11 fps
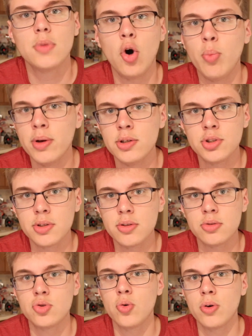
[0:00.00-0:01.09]
open and shut
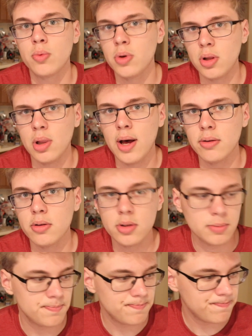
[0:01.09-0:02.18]
this drawer really loudly.